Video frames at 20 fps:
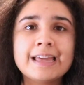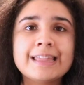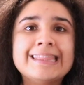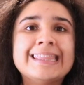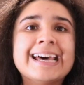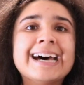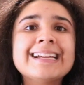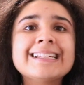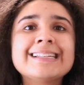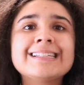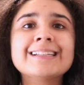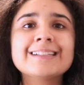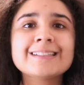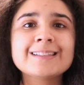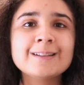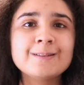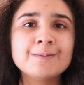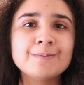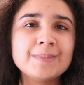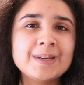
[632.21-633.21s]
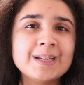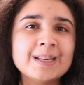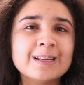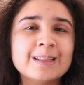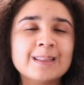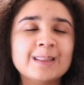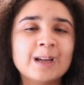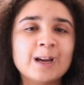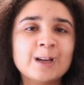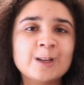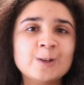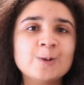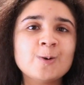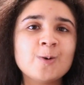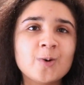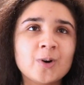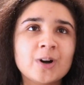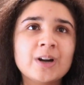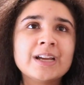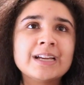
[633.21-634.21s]
that doesn't mean that
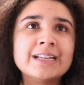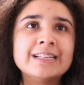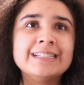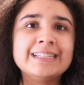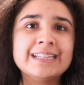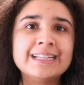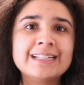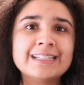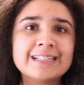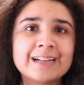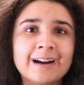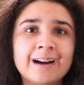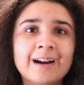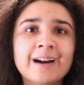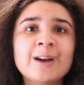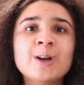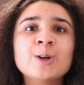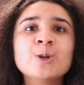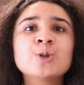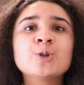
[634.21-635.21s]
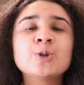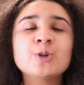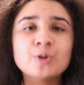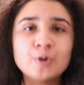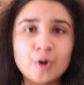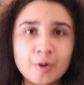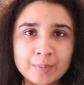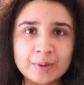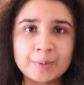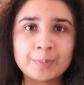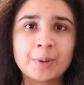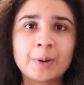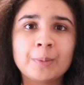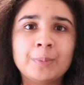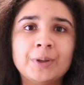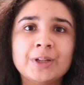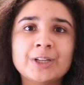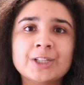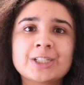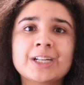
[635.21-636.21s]
your data should not be
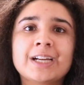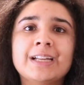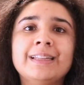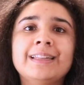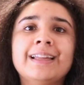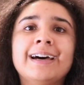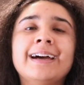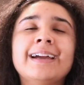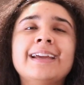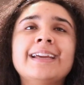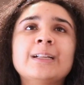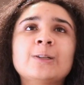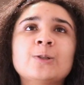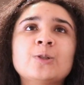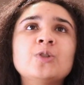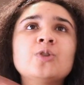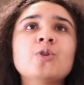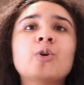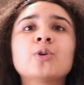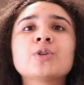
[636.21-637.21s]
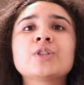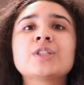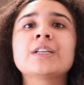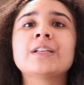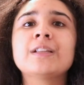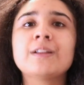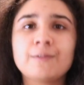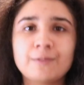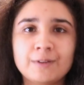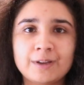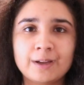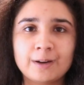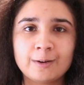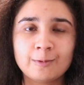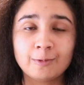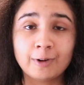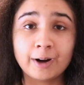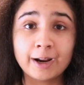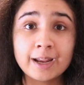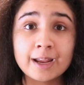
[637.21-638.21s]
published and that it's not significant,
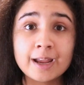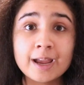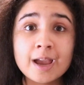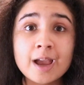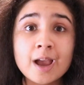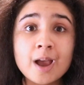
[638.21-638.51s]
right?